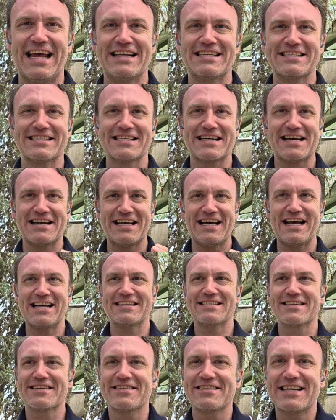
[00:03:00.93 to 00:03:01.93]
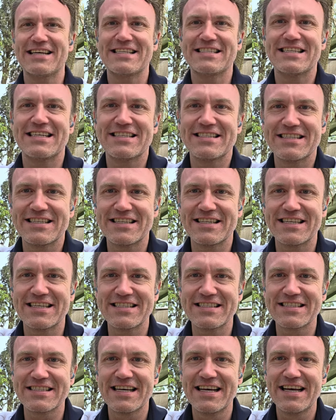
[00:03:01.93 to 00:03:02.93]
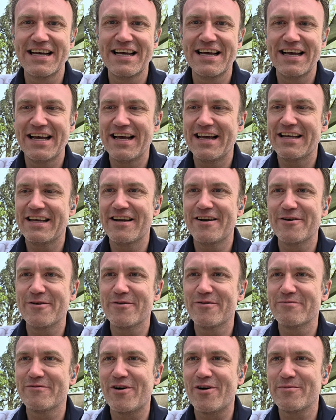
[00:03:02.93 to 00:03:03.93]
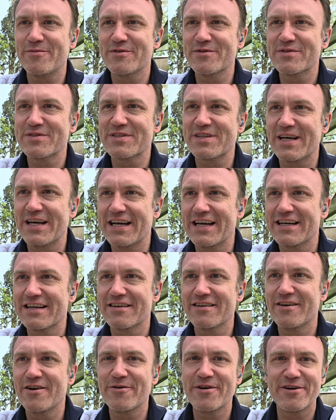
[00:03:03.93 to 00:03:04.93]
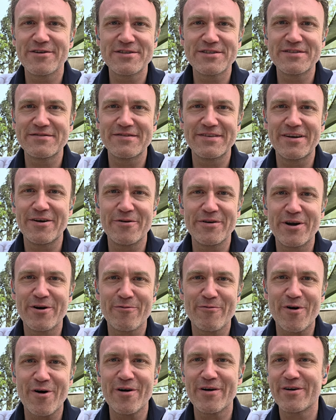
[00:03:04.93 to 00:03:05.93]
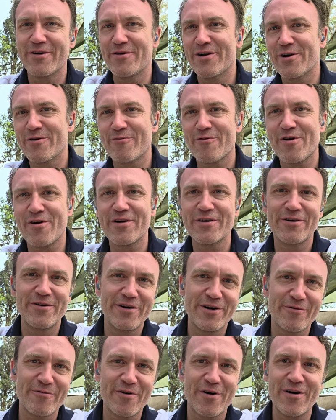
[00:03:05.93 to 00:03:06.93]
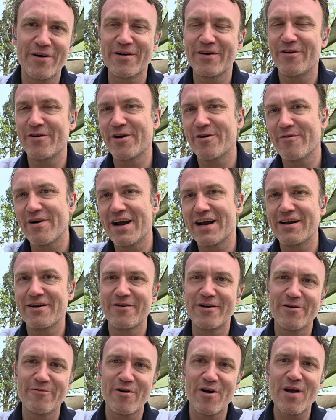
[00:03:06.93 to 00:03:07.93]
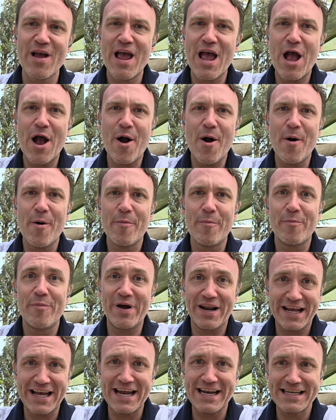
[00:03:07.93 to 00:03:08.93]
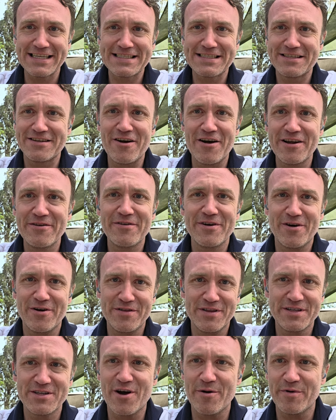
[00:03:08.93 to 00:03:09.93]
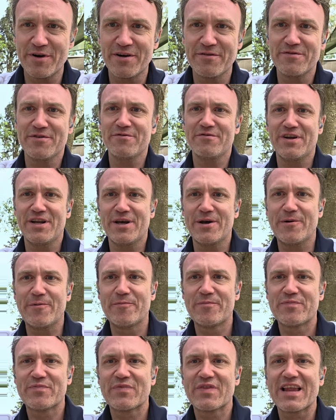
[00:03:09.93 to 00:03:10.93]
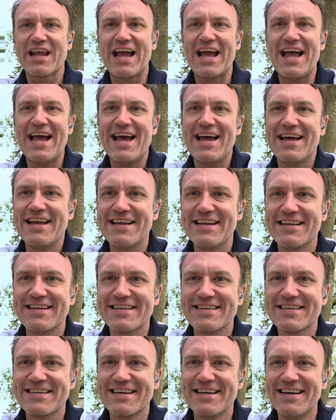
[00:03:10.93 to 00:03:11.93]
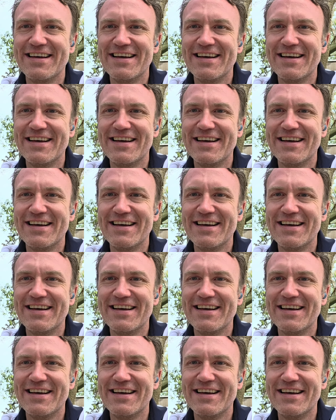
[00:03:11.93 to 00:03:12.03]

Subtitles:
it just kind of escalates into this, almost like, no, you're wrong, no, you're wrong, no, you're wrong, no, you're right, no, you're wrong. But again, it's not even on the topic of the video. And